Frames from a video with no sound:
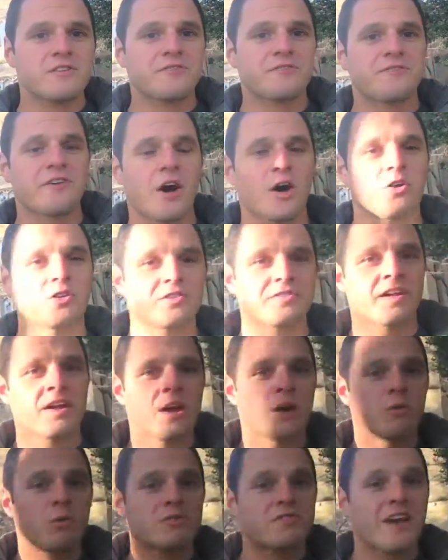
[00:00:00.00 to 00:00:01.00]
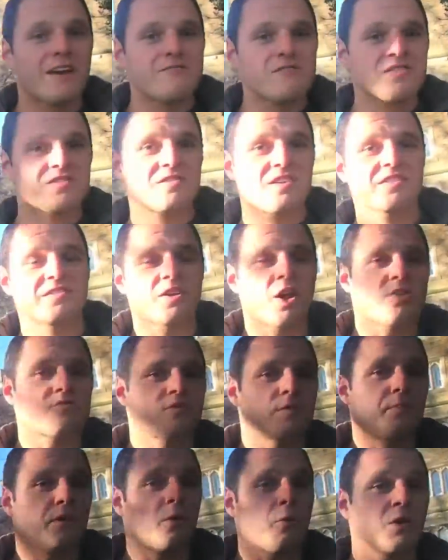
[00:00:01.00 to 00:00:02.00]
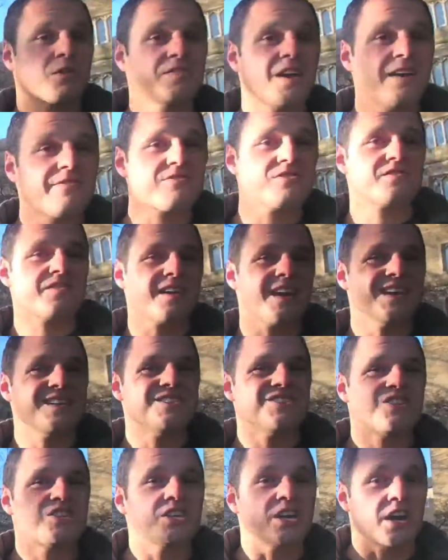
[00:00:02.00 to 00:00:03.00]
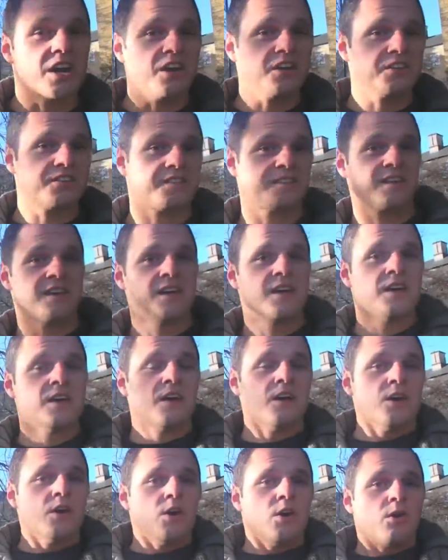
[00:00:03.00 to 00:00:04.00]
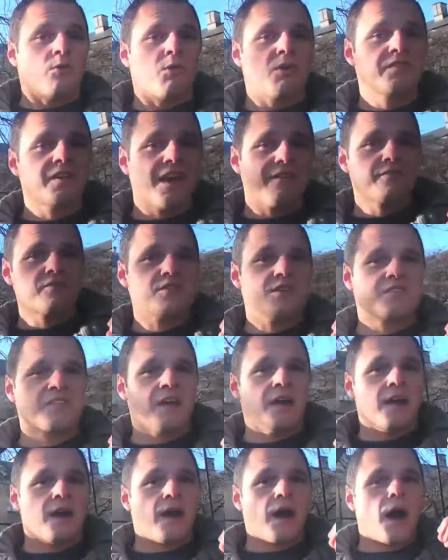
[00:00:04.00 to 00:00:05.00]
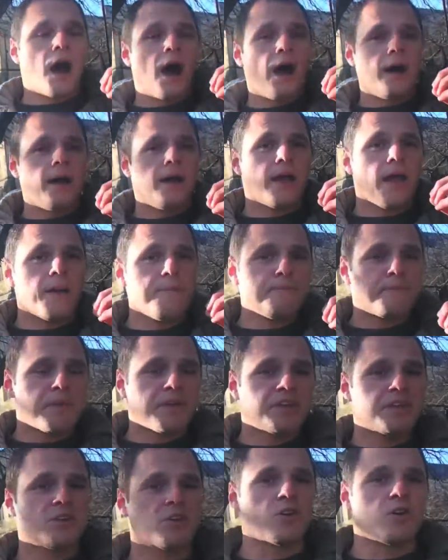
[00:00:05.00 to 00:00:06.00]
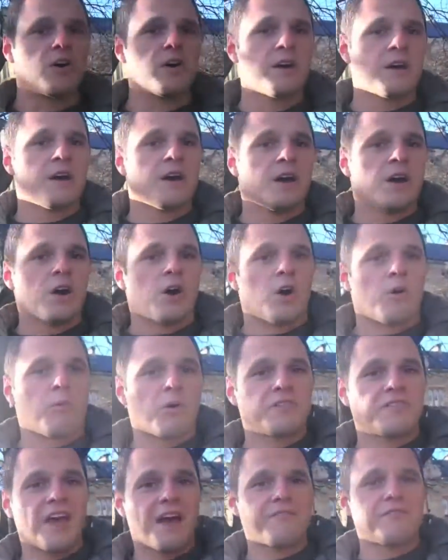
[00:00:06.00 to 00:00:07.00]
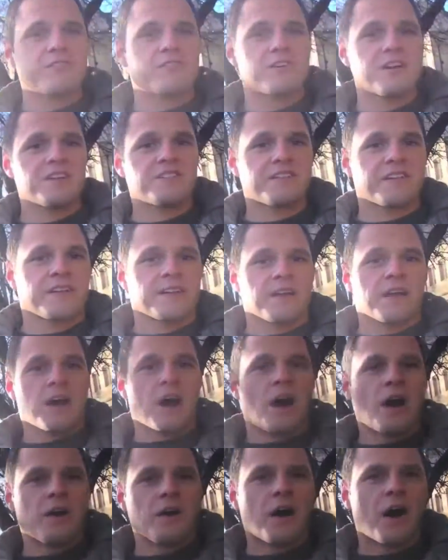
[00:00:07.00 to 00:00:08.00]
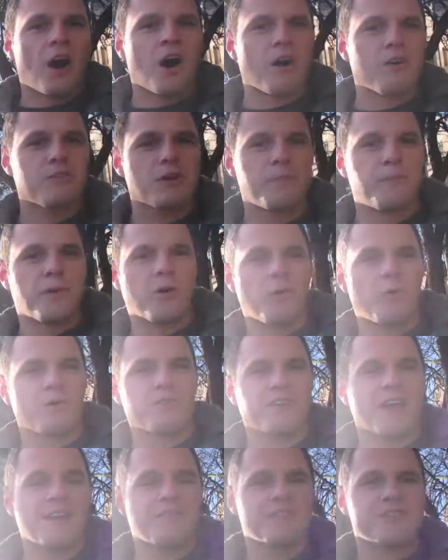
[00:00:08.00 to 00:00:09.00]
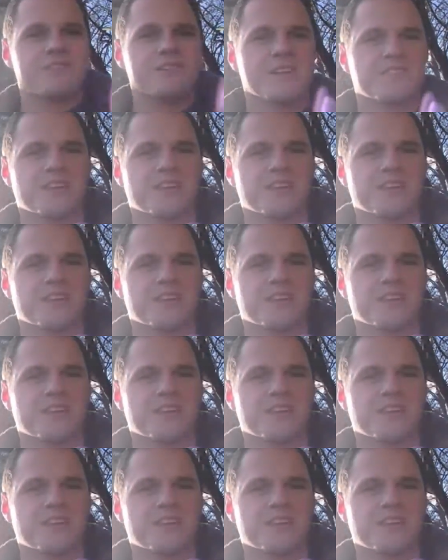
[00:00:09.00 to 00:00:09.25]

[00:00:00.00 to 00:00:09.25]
is false, whatever is dishonourable, whatever is unjust, whatever is impure, whatever is horrible, whatever